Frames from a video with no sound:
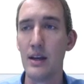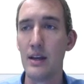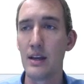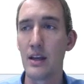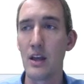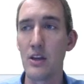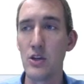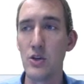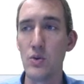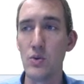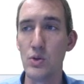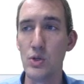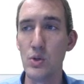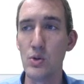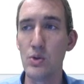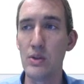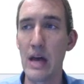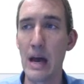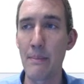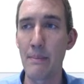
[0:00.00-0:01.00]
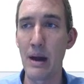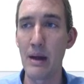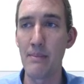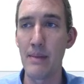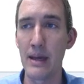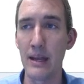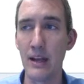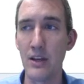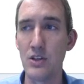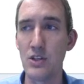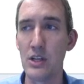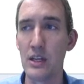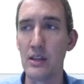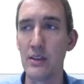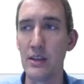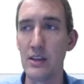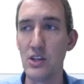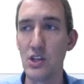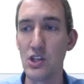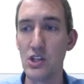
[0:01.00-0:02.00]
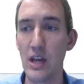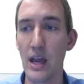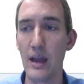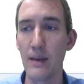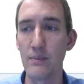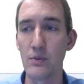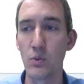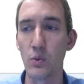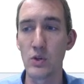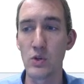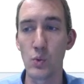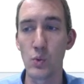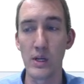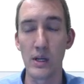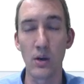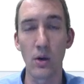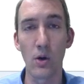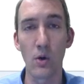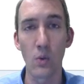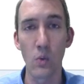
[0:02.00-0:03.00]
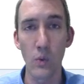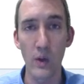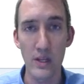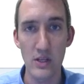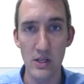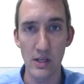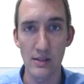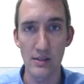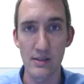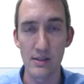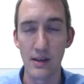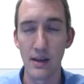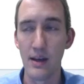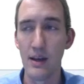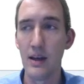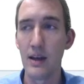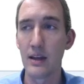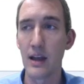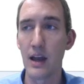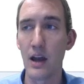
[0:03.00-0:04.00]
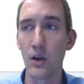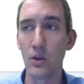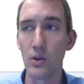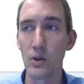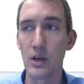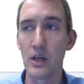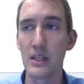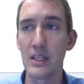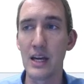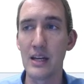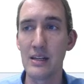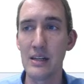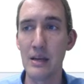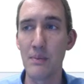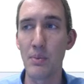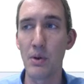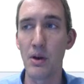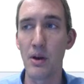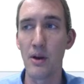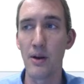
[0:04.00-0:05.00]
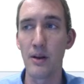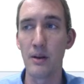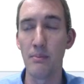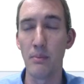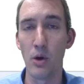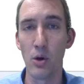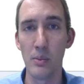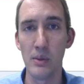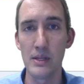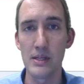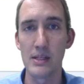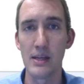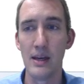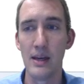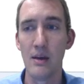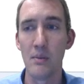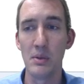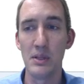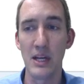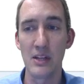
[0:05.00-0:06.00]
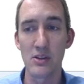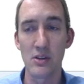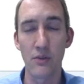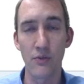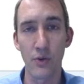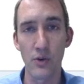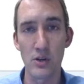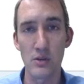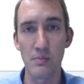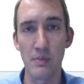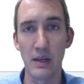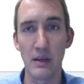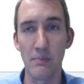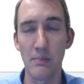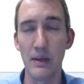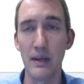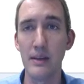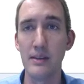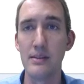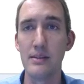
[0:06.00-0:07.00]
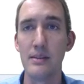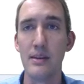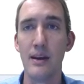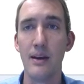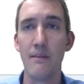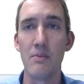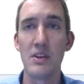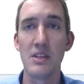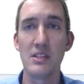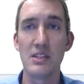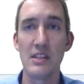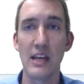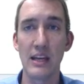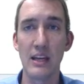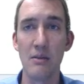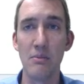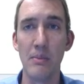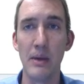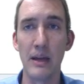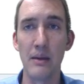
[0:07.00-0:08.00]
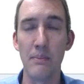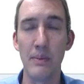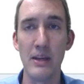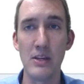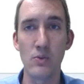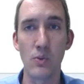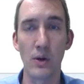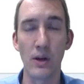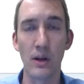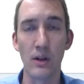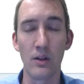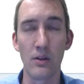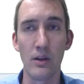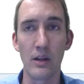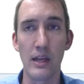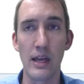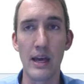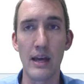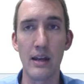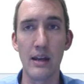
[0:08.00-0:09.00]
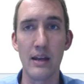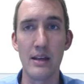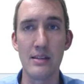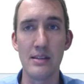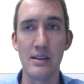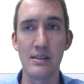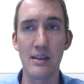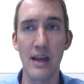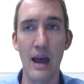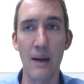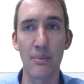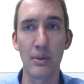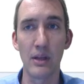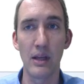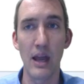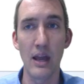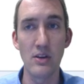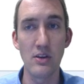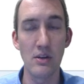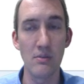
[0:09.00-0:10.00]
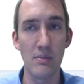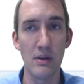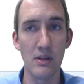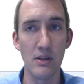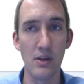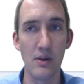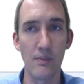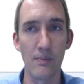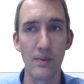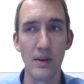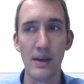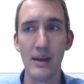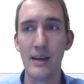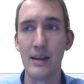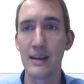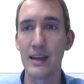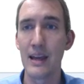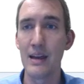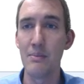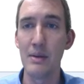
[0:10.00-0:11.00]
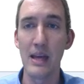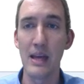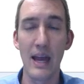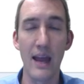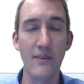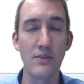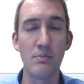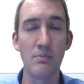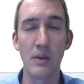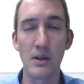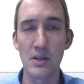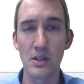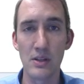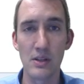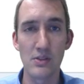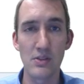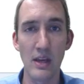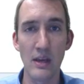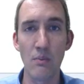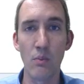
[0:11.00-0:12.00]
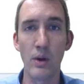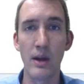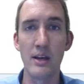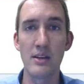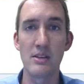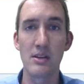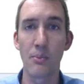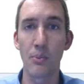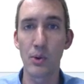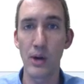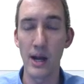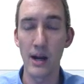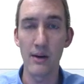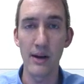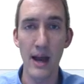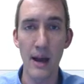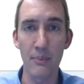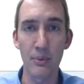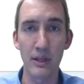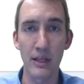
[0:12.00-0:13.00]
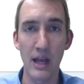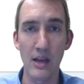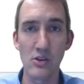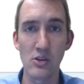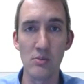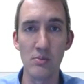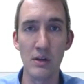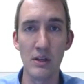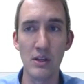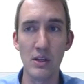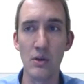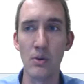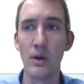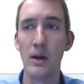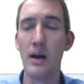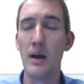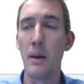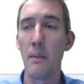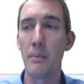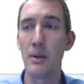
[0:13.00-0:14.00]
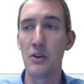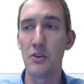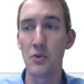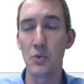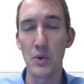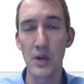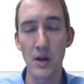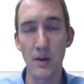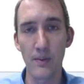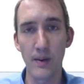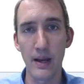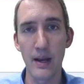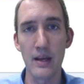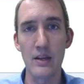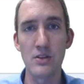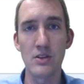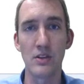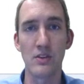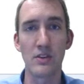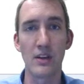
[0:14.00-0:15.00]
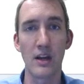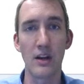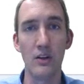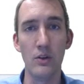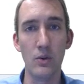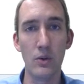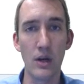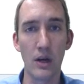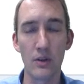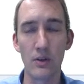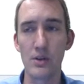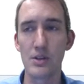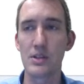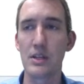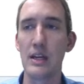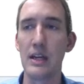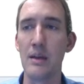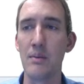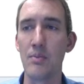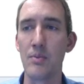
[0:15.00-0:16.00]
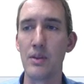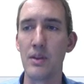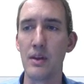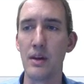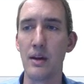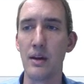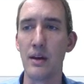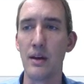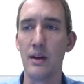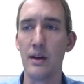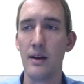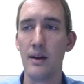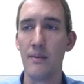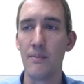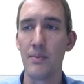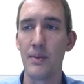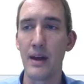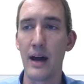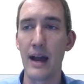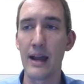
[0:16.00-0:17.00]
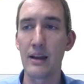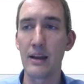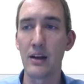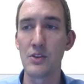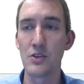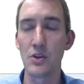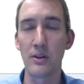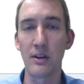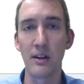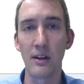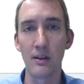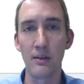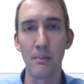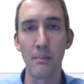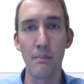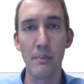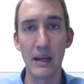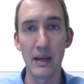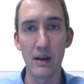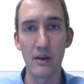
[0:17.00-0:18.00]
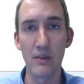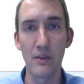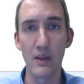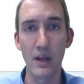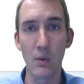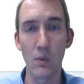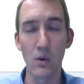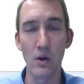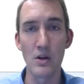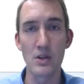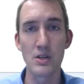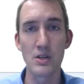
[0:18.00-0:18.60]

Okay, you do that by managing these shapes, which we call widgets. Okay, I'll look at that deeper here in a moment, but that's the first big piece. Second big piece we're going to look at is this application menu. Okay, it behaves much in the same way as the prior application menu, but it's rearranged. It's got a new color scheme. The icons are a little bigger than they were